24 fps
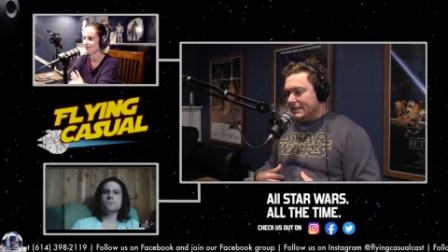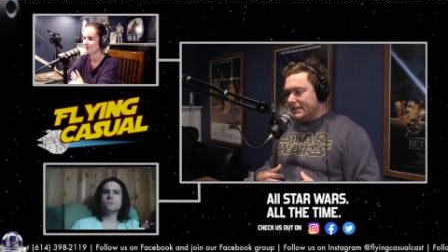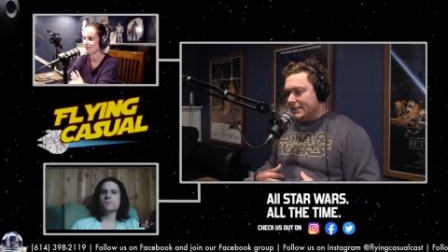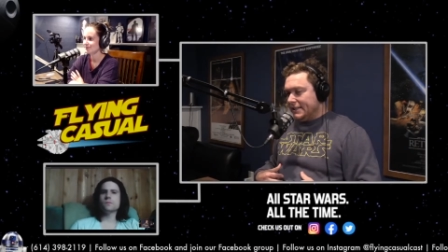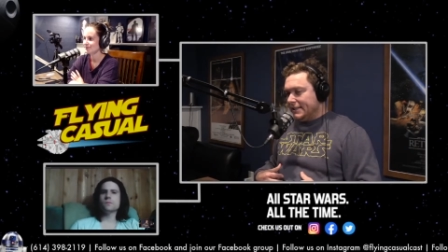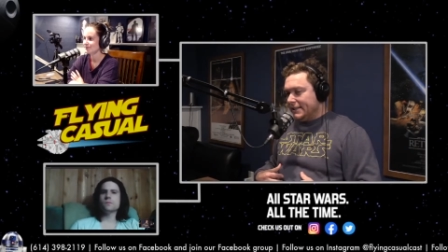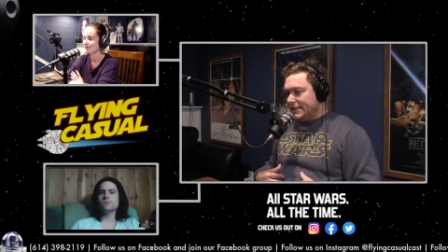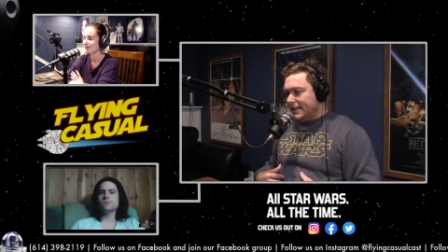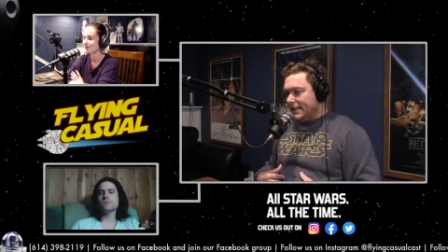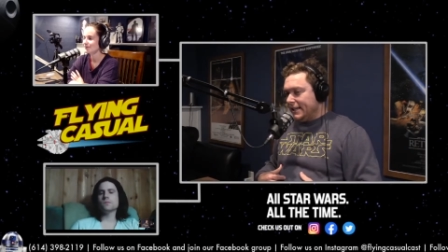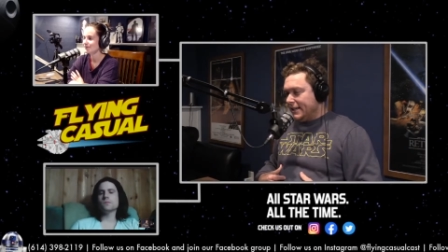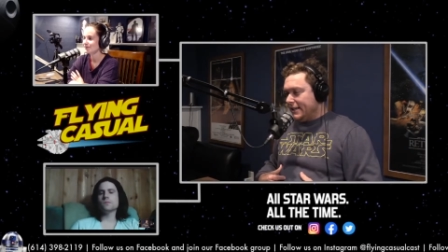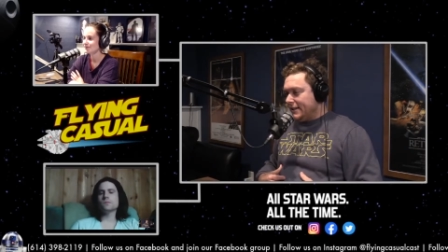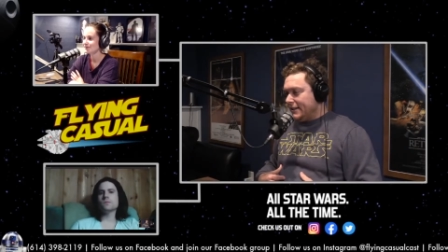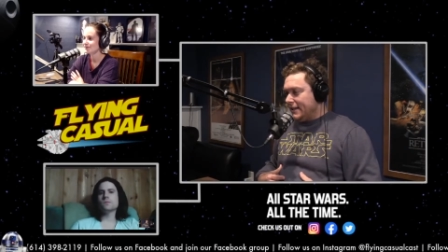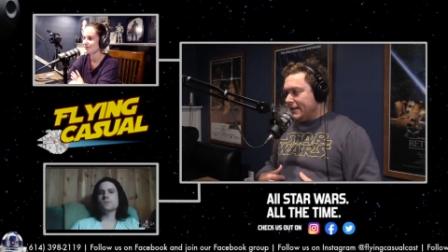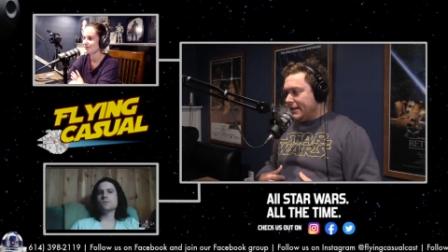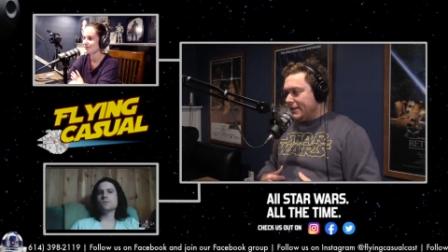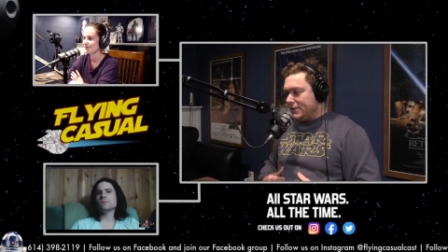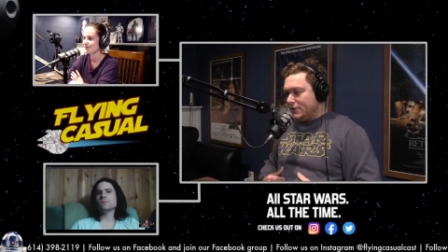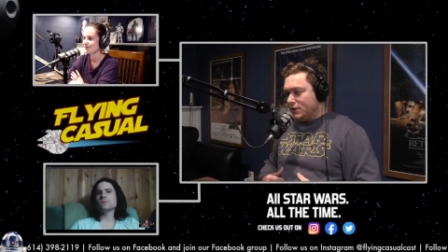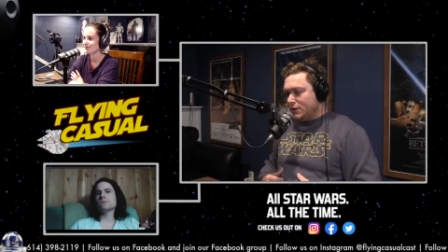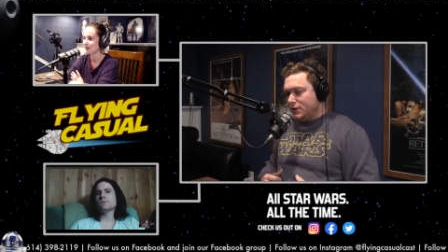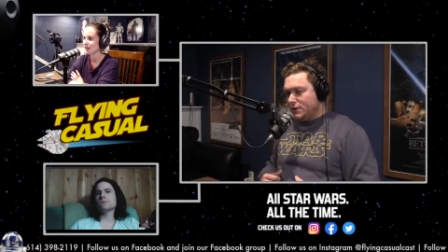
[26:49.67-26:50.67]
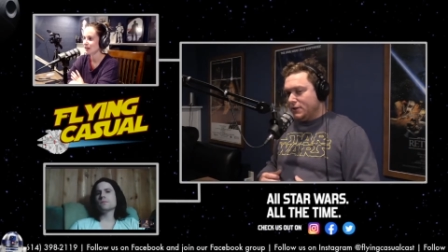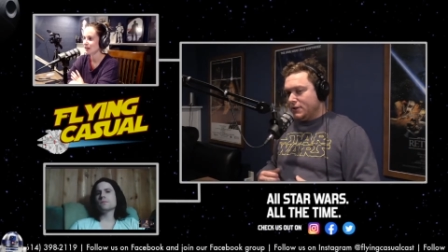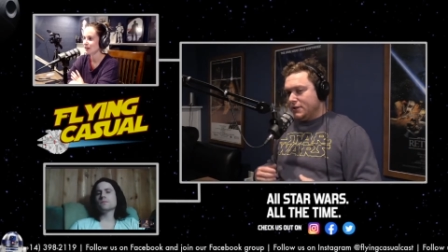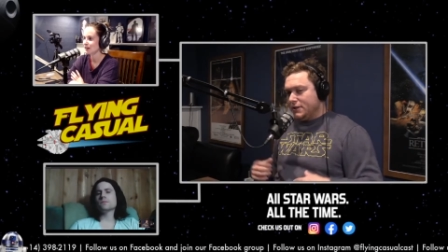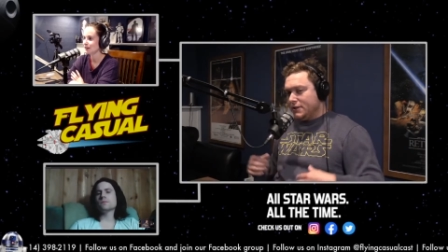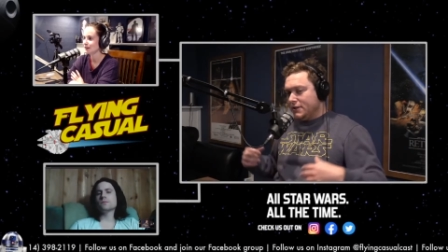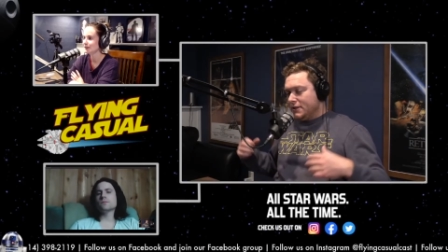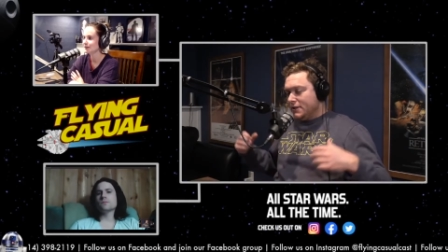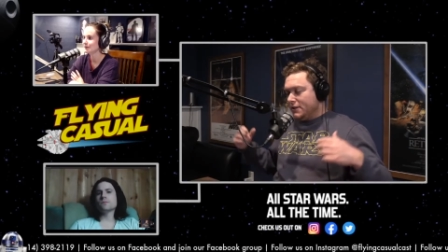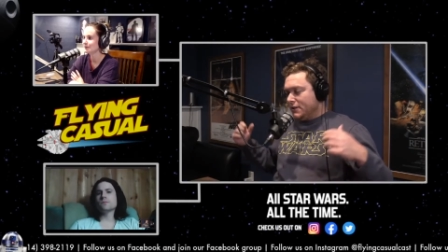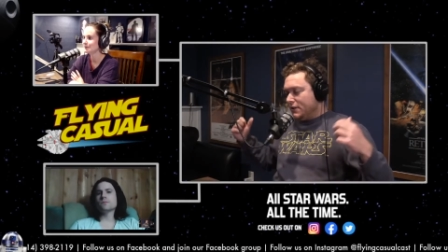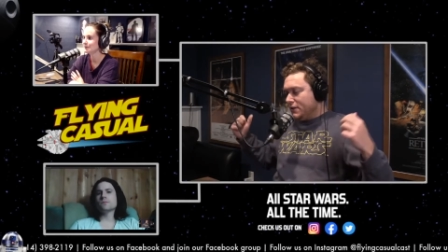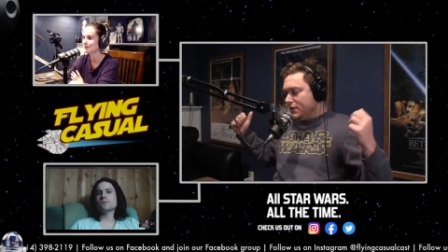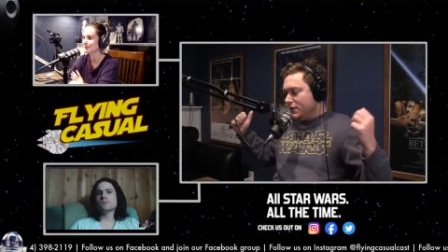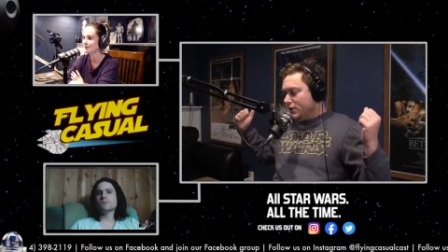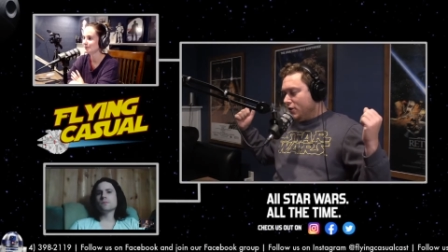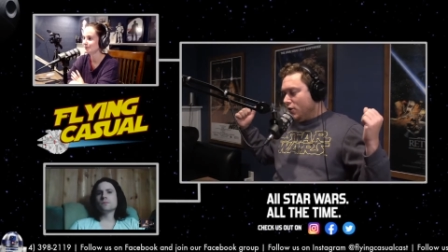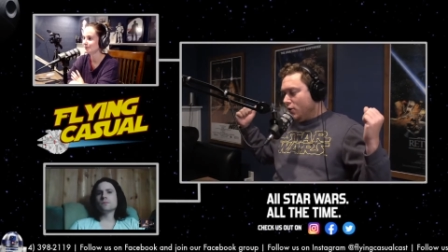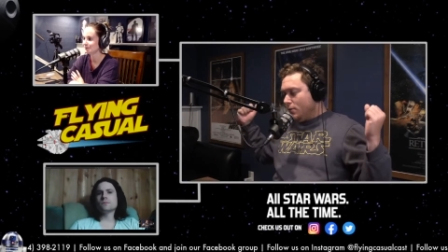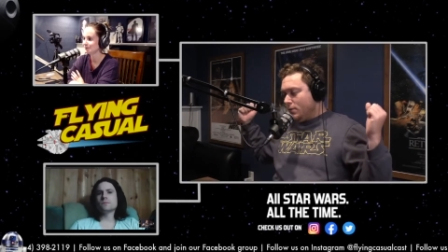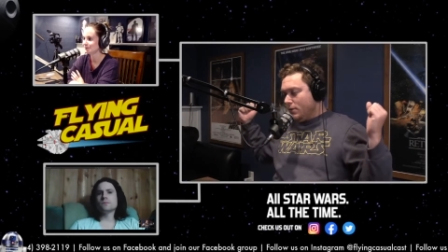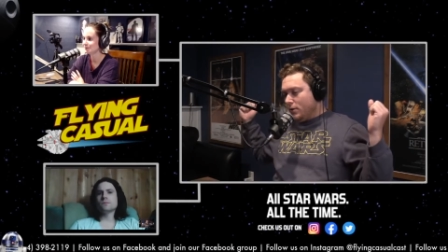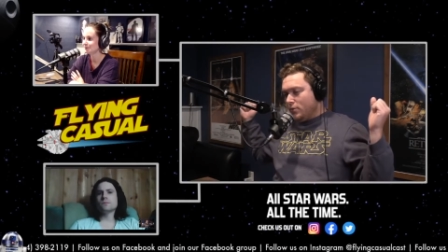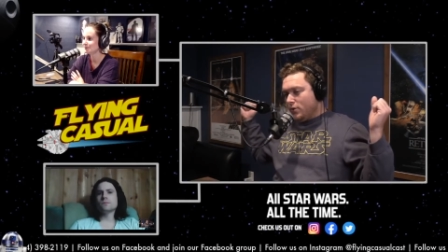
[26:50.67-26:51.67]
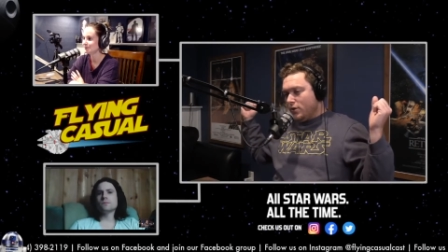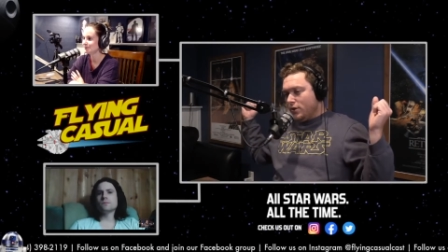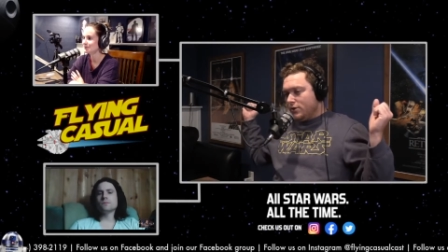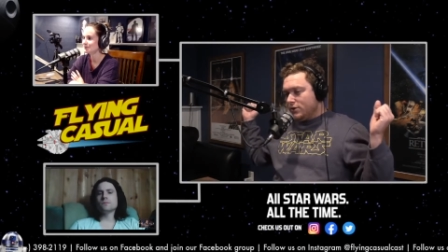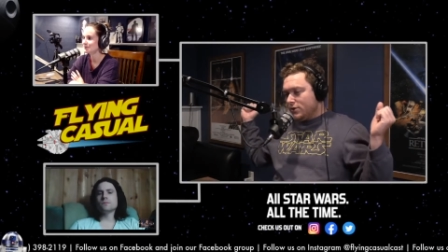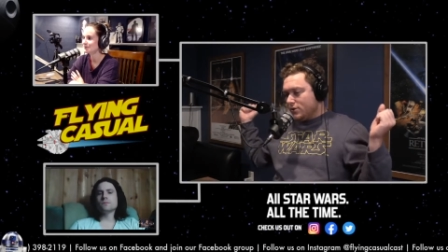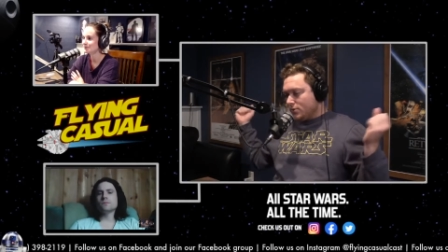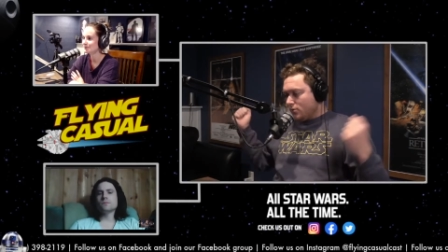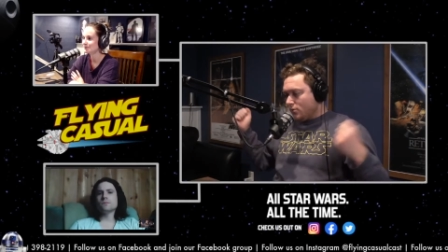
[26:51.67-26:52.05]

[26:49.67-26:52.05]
like they took Obi-Wan's